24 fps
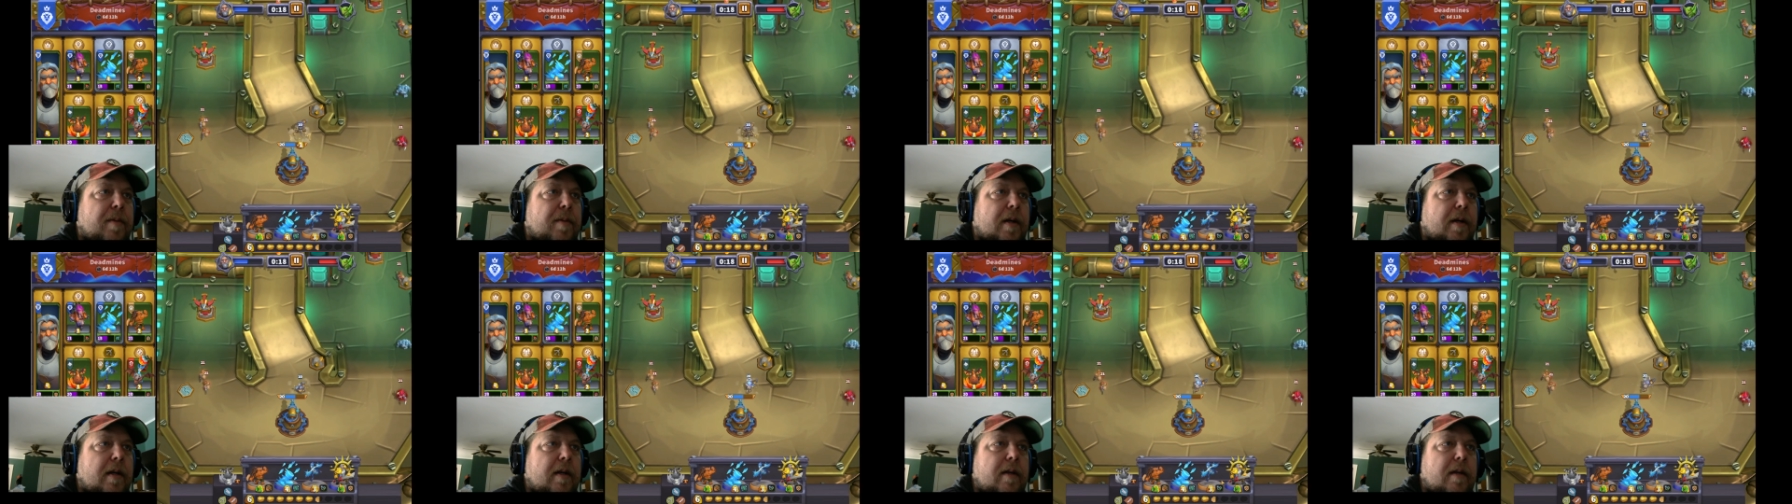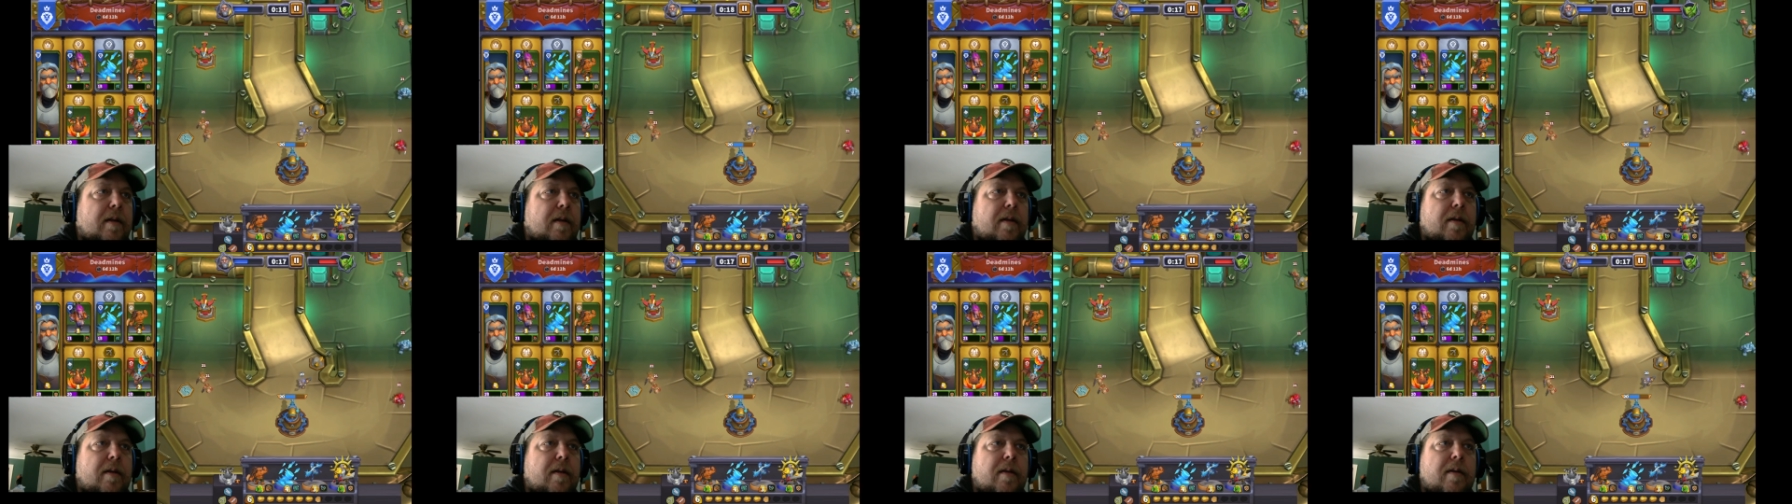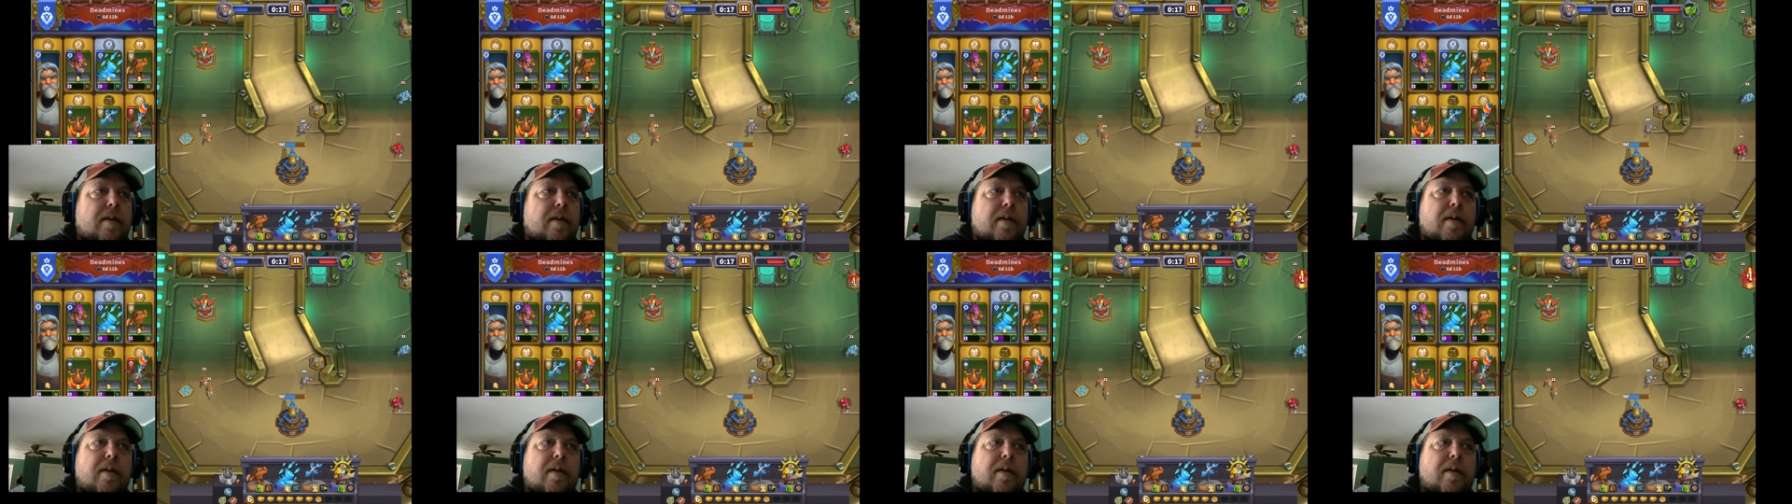but
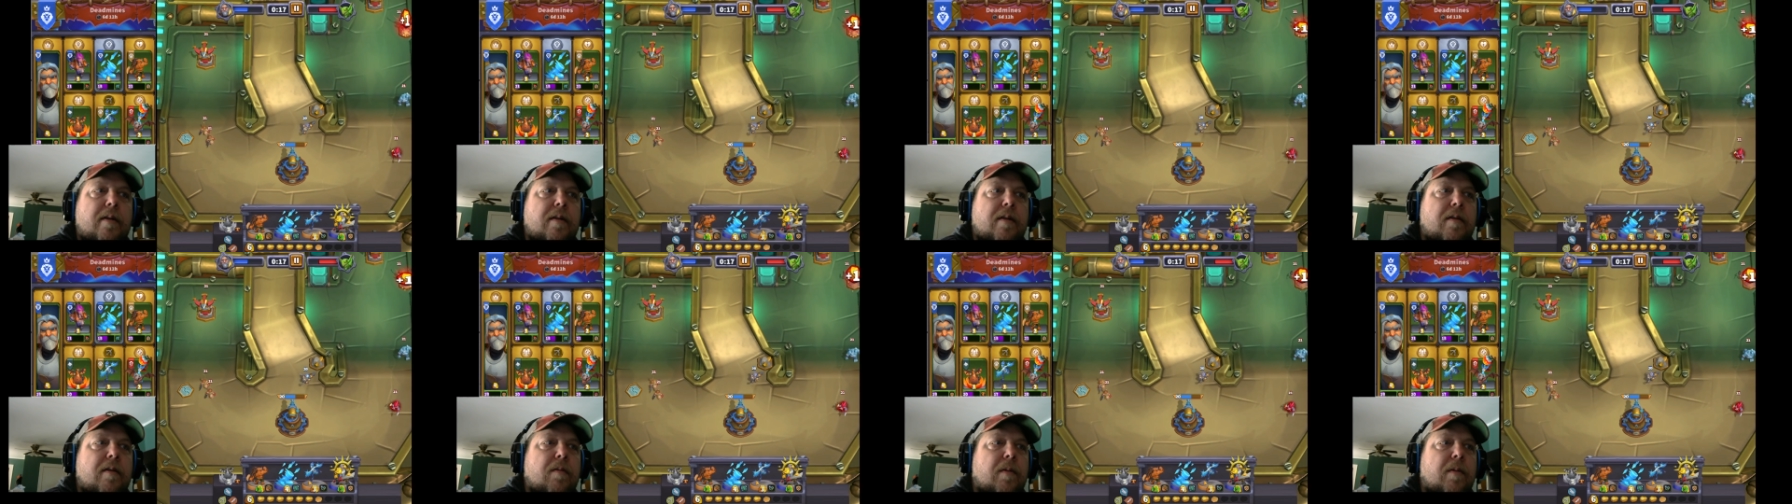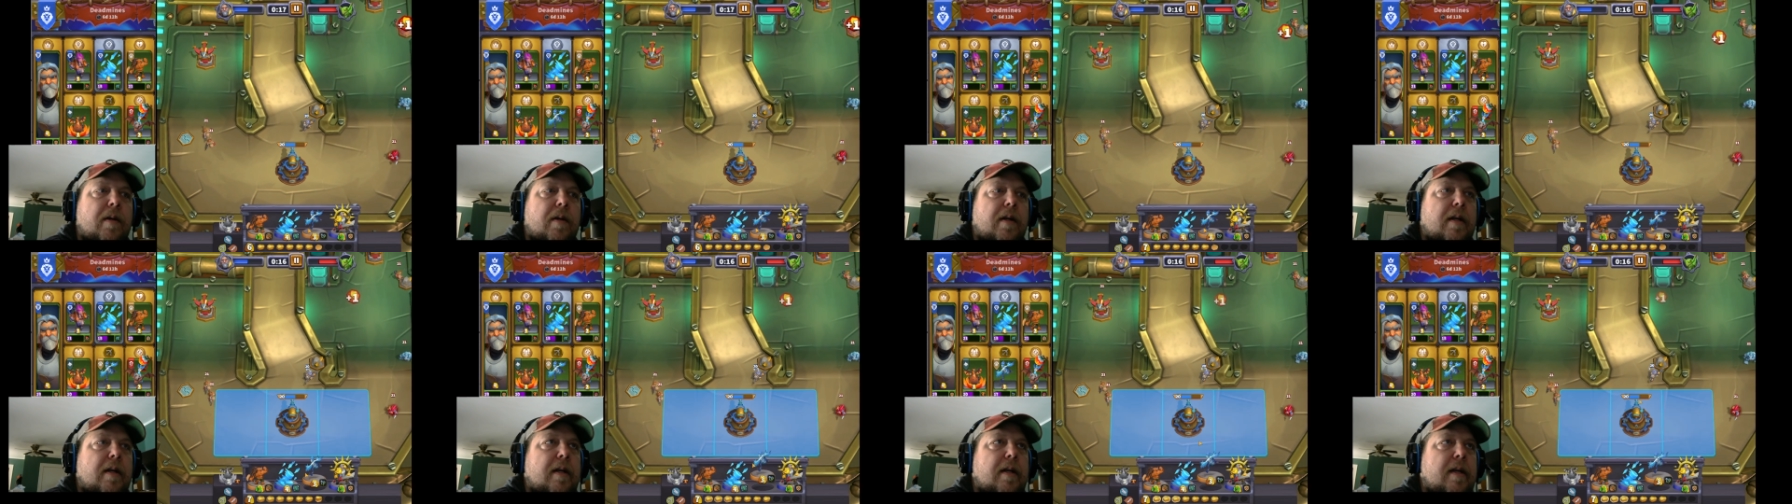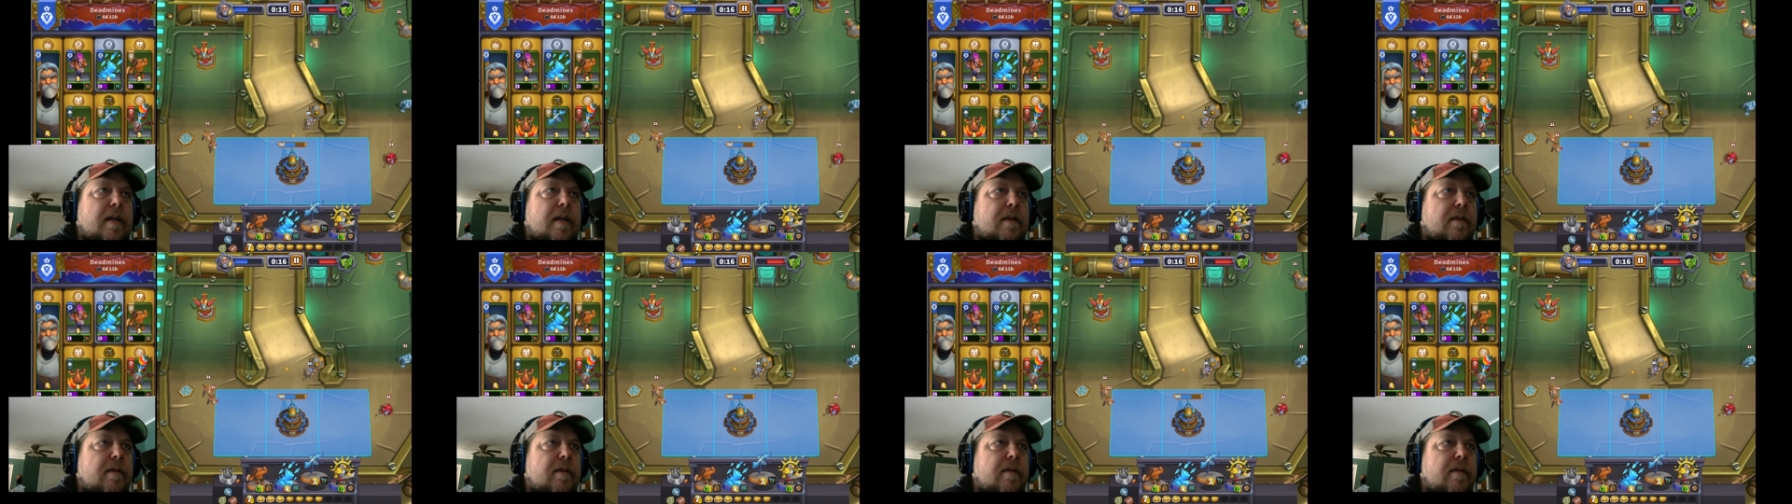is what it
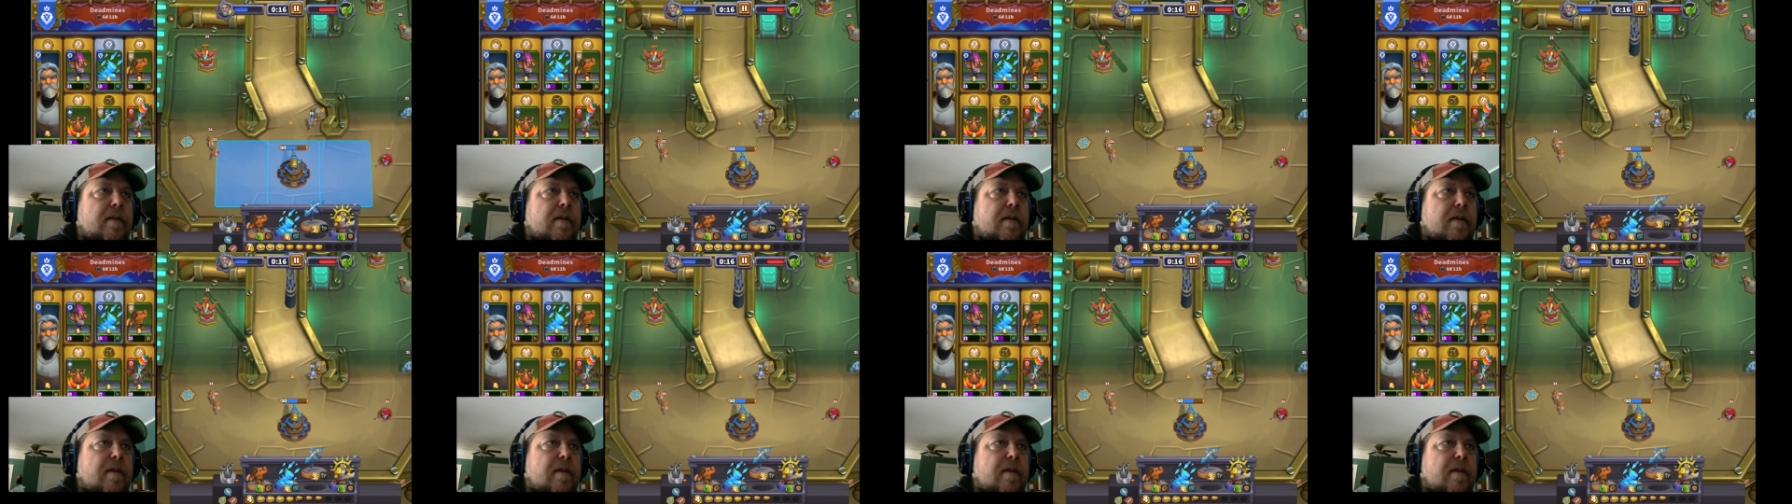is.